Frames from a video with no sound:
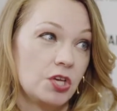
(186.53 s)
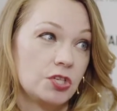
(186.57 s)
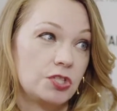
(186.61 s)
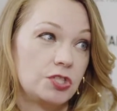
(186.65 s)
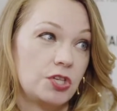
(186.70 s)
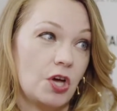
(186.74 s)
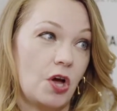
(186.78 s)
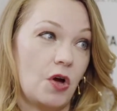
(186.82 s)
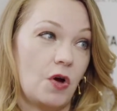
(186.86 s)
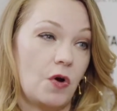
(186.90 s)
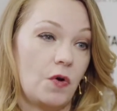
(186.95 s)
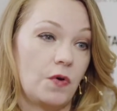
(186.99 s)

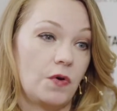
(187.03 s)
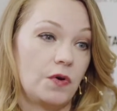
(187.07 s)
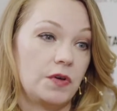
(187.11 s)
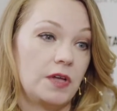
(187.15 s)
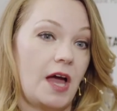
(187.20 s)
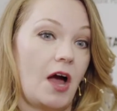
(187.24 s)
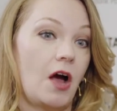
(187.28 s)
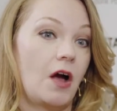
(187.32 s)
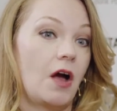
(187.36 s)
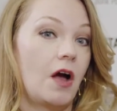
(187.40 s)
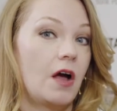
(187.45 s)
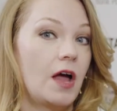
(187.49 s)
So
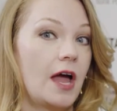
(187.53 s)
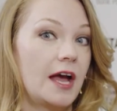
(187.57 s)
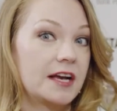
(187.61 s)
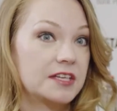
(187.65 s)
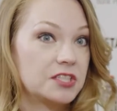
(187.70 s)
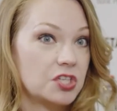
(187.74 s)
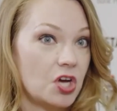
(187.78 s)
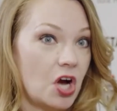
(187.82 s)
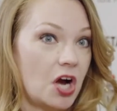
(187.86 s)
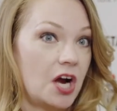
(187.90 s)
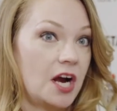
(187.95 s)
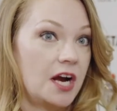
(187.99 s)

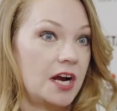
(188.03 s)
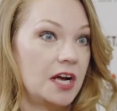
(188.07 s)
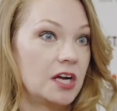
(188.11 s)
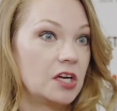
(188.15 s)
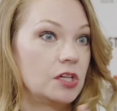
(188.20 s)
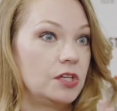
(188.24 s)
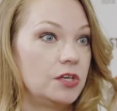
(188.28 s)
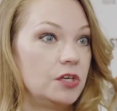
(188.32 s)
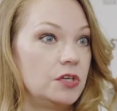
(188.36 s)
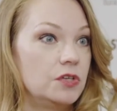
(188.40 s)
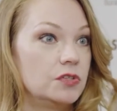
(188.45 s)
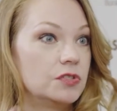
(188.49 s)
XR
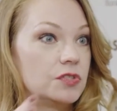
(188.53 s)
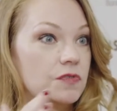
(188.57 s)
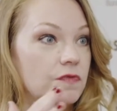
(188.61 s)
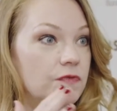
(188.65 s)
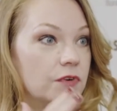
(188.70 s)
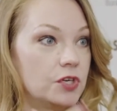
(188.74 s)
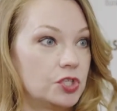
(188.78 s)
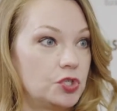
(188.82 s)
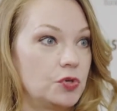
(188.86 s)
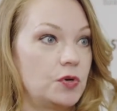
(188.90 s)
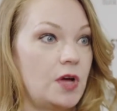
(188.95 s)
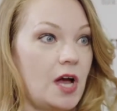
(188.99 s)
includes
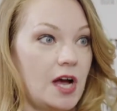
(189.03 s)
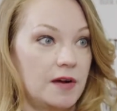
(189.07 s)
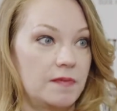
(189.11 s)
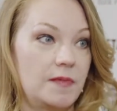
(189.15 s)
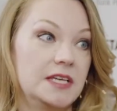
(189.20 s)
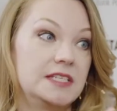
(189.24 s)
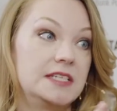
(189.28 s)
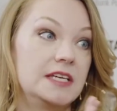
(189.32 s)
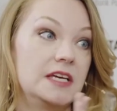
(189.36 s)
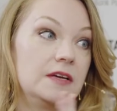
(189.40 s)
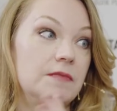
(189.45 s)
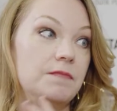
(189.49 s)
virtual
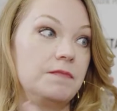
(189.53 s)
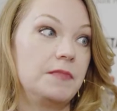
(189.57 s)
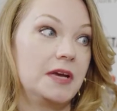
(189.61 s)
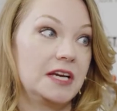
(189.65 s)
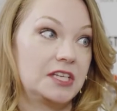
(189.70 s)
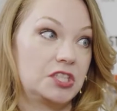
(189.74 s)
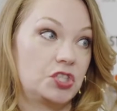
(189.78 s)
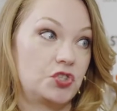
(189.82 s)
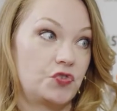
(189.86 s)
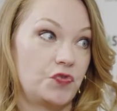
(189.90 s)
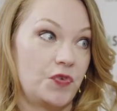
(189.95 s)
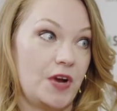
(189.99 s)
augmented
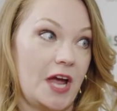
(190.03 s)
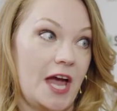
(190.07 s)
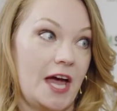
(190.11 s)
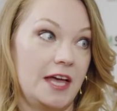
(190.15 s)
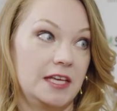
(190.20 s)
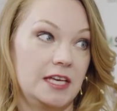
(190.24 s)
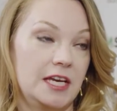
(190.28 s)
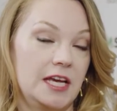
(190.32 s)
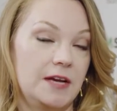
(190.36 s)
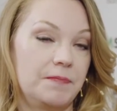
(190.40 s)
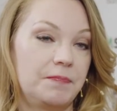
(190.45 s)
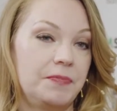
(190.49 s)
mixed
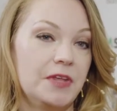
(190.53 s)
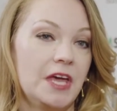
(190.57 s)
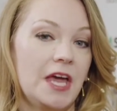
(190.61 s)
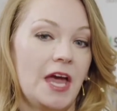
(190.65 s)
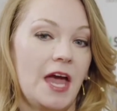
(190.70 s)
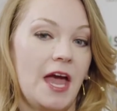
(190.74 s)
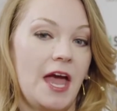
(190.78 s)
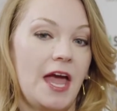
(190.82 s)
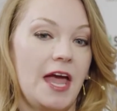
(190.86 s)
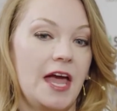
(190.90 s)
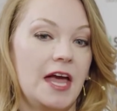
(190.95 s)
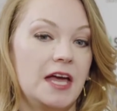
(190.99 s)
reality,
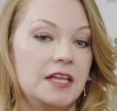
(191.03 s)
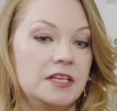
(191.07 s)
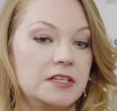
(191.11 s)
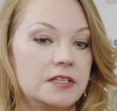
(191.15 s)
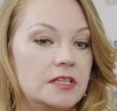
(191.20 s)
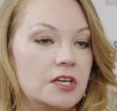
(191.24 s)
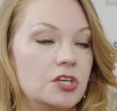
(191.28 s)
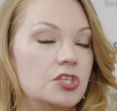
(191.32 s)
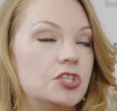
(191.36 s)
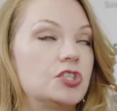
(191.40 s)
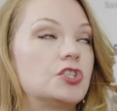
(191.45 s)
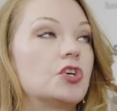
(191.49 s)
and
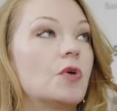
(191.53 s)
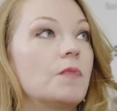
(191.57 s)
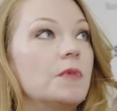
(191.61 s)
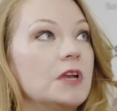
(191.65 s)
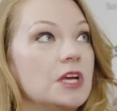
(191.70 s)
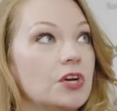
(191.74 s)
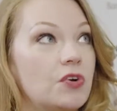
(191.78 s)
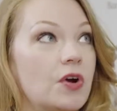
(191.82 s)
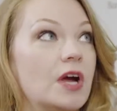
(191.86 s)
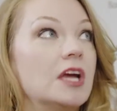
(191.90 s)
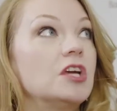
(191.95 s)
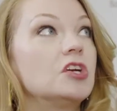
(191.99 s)
there's so
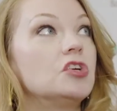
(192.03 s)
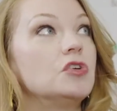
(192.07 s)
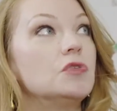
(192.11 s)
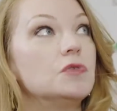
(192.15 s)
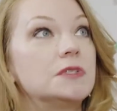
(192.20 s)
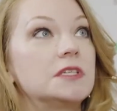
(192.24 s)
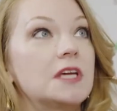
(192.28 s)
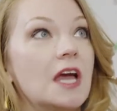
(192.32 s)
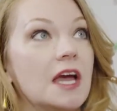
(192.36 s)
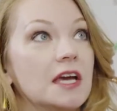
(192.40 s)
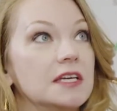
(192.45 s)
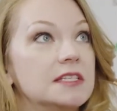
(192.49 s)
many great
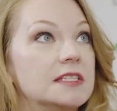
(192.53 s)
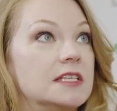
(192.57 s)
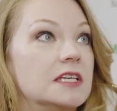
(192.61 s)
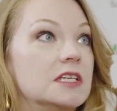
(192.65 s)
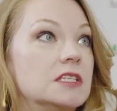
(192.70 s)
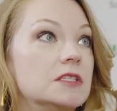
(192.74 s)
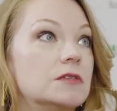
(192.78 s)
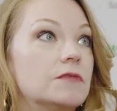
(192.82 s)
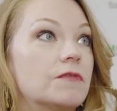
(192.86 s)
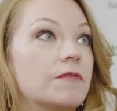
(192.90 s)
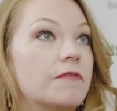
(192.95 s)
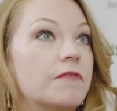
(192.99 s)
use
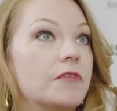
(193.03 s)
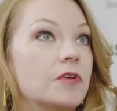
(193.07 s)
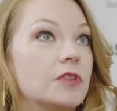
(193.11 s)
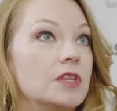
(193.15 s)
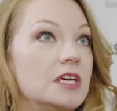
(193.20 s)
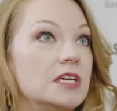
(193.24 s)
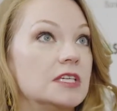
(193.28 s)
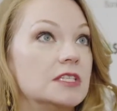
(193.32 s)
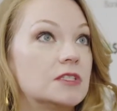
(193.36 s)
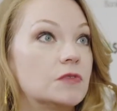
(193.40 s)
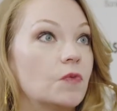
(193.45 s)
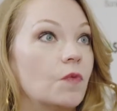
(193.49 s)
cases for
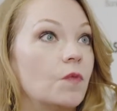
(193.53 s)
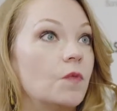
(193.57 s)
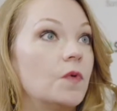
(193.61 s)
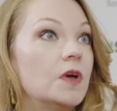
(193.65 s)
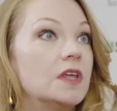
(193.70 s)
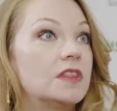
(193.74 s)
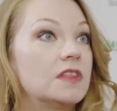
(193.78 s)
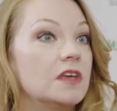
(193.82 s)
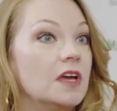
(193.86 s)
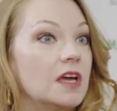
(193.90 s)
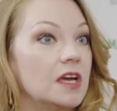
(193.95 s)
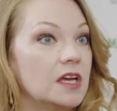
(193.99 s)
these
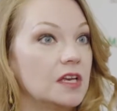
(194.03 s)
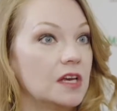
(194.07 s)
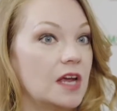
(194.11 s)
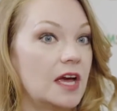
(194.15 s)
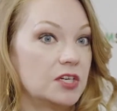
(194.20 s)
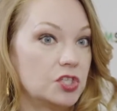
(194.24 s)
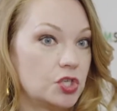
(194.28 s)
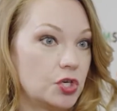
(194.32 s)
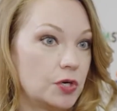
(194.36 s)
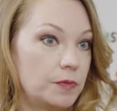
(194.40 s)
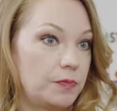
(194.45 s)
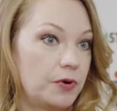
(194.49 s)
within
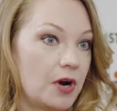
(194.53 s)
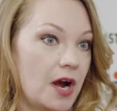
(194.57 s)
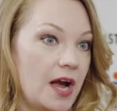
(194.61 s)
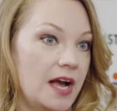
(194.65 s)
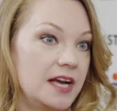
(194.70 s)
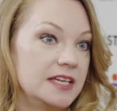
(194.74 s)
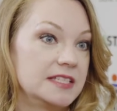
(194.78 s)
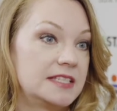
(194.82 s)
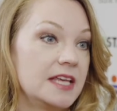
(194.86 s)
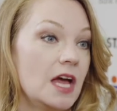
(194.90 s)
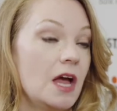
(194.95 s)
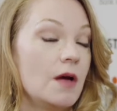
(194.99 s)

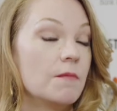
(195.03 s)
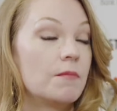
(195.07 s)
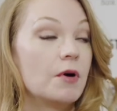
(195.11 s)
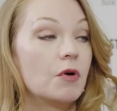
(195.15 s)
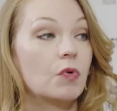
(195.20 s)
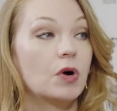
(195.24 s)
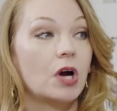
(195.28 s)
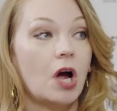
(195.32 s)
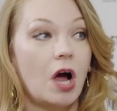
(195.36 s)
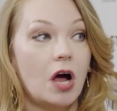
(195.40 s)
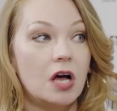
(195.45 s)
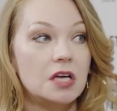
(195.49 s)
enterprise,
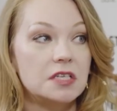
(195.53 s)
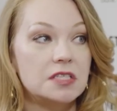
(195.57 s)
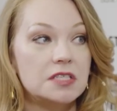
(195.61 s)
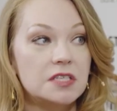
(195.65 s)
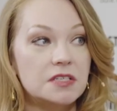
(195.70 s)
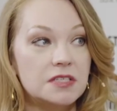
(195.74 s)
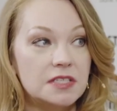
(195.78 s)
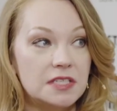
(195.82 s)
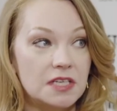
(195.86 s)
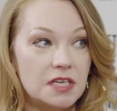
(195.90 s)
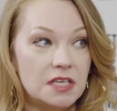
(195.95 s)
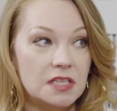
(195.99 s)
but we're
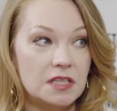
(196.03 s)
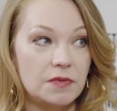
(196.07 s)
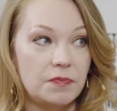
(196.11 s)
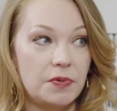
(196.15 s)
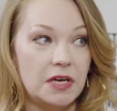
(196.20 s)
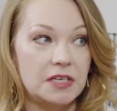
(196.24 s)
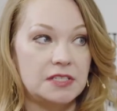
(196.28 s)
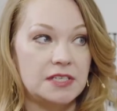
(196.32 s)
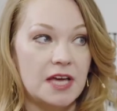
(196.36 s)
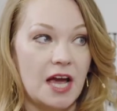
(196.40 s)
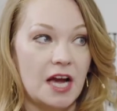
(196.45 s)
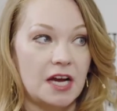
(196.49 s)
also seeing the
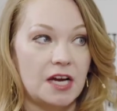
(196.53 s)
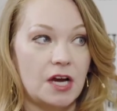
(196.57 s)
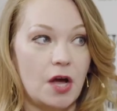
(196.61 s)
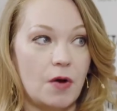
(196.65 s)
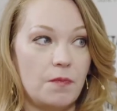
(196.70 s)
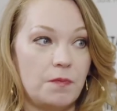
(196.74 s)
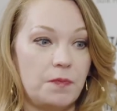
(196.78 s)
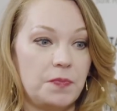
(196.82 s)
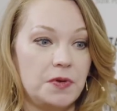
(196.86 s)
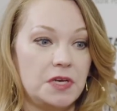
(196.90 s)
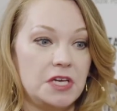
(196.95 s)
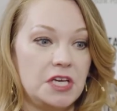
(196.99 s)
big tech
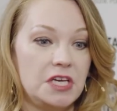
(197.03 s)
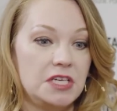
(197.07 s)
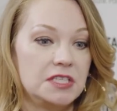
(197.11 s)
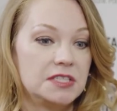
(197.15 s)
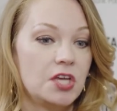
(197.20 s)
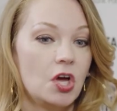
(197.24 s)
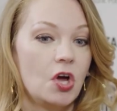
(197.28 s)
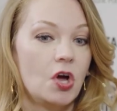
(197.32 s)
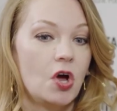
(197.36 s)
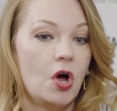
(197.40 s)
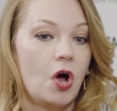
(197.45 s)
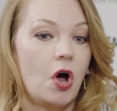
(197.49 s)

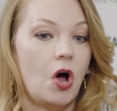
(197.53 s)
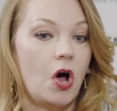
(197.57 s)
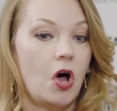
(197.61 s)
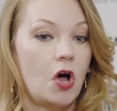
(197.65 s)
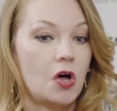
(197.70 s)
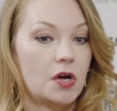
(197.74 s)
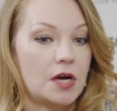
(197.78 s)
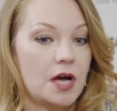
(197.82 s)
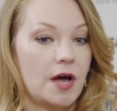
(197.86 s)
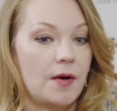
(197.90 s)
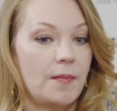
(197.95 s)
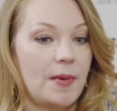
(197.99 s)
companies
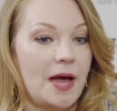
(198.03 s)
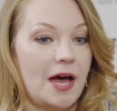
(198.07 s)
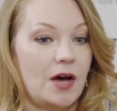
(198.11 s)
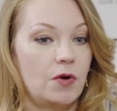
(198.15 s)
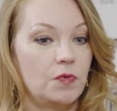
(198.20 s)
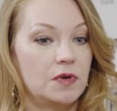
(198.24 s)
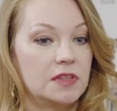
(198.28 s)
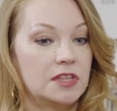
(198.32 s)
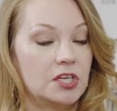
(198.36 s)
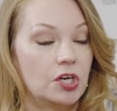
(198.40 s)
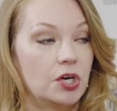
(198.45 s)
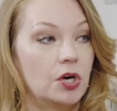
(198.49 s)
all come out
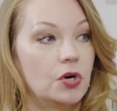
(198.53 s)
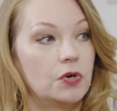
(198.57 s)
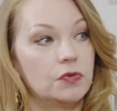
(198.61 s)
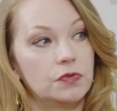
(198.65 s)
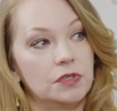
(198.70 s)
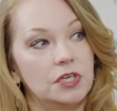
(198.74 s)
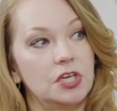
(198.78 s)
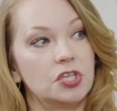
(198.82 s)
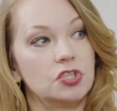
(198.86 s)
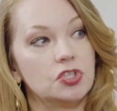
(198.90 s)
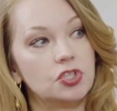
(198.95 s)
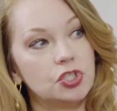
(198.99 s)
with their
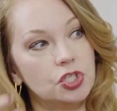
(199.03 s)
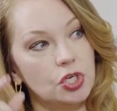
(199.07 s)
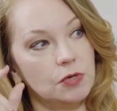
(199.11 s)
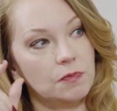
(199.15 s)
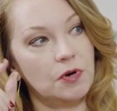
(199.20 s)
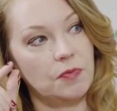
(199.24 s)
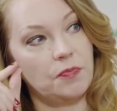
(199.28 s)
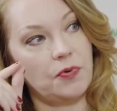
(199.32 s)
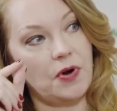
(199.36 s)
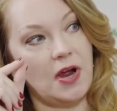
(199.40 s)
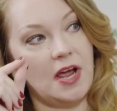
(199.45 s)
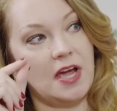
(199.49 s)
own
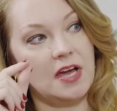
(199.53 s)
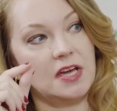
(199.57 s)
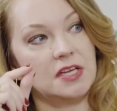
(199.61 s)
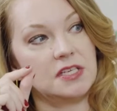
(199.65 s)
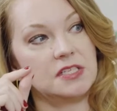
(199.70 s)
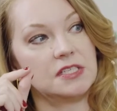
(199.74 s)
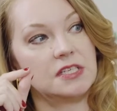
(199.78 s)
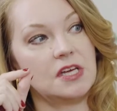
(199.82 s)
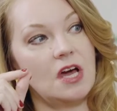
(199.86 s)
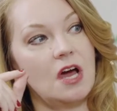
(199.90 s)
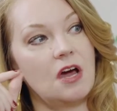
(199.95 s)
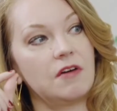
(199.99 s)
consumer
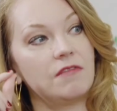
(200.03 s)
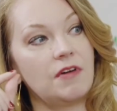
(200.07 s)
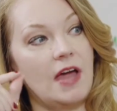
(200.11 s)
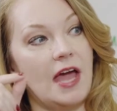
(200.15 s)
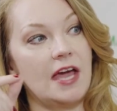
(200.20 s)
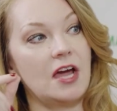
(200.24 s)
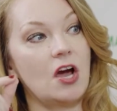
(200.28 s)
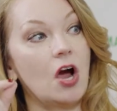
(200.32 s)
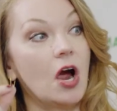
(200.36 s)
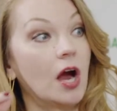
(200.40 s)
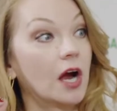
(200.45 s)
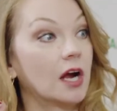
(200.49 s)
brand of
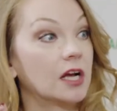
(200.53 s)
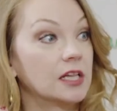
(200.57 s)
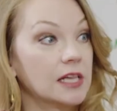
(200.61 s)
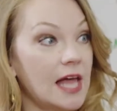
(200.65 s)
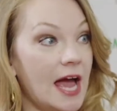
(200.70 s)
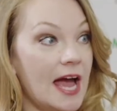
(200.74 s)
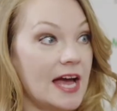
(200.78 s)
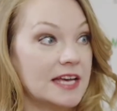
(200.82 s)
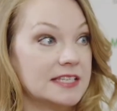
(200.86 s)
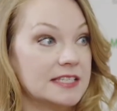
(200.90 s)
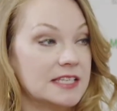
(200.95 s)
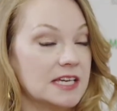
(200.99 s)
AR
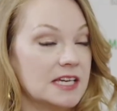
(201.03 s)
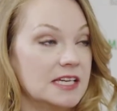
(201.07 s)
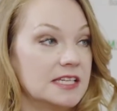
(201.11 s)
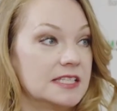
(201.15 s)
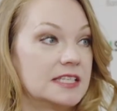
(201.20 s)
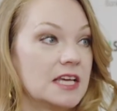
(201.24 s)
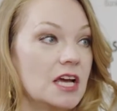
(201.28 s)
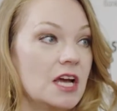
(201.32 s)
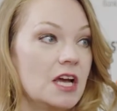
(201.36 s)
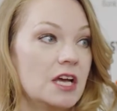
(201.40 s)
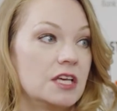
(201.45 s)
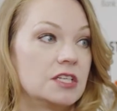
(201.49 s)

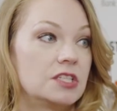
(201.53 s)
glasses.